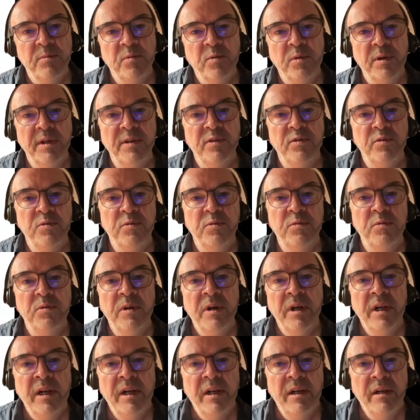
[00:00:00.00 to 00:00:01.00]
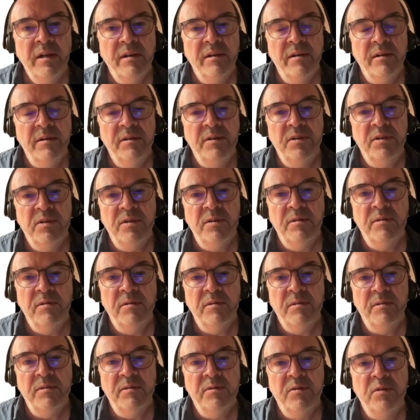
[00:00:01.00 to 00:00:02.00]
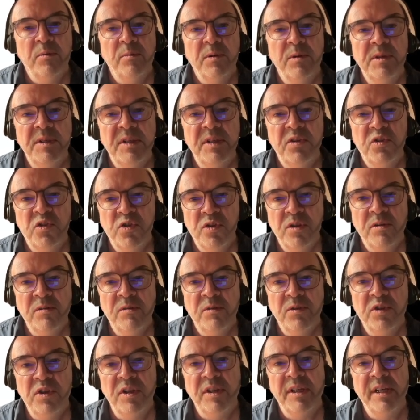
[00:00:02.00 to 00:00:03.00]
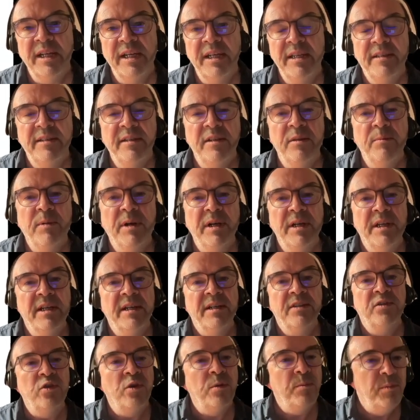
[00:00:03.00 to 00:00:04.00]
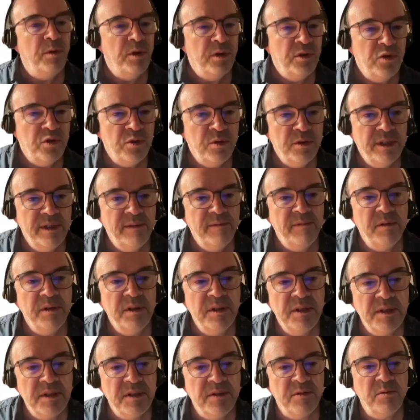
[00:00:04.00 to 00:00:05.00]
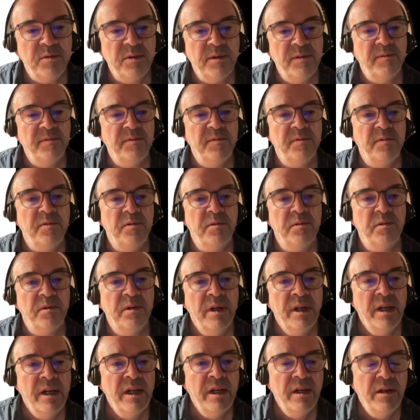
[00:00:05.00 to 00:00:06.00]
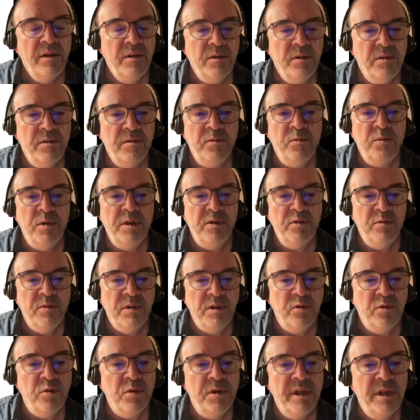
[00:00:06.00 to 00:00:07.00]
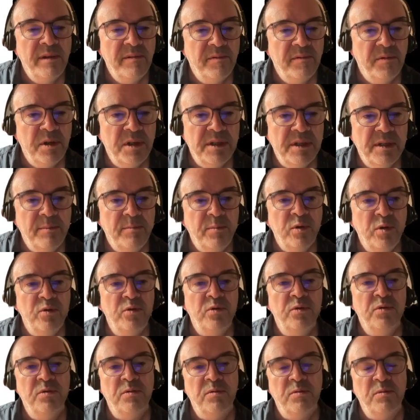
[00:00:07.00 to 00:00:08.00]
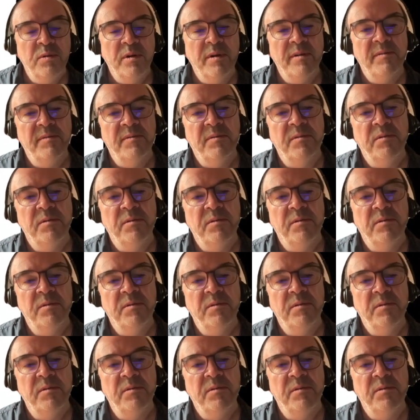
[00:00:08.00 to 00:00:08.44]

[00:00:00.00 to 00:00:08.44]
where turbulence is generated by a temperature difference. So if when you are cooking, for example, you have